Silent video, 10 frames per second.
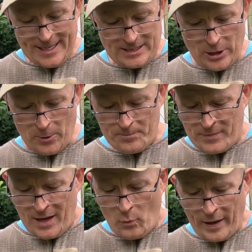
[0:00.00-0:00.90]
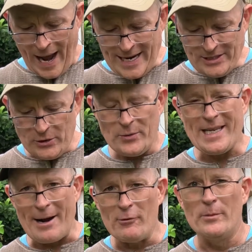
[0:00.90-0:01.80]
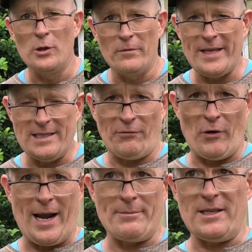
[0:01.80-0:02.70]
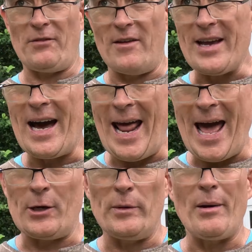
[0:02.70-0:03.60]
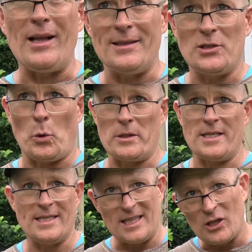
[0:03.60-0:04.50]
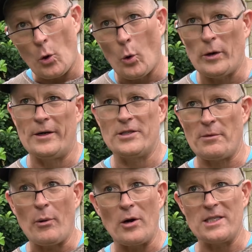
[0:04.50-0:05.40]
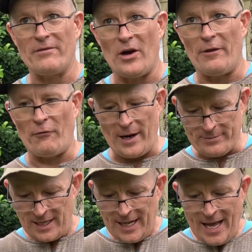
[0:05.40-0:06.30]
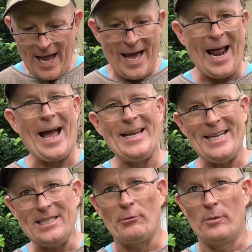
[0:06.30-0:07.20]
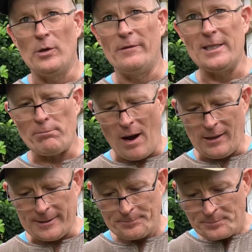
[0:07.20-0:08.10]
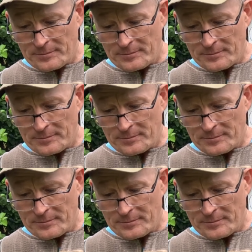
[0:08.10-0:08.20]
So what I do is I remove these frames if they've got adequate pollen sources in the corners or parts of other frames, and I need to remove this pollen.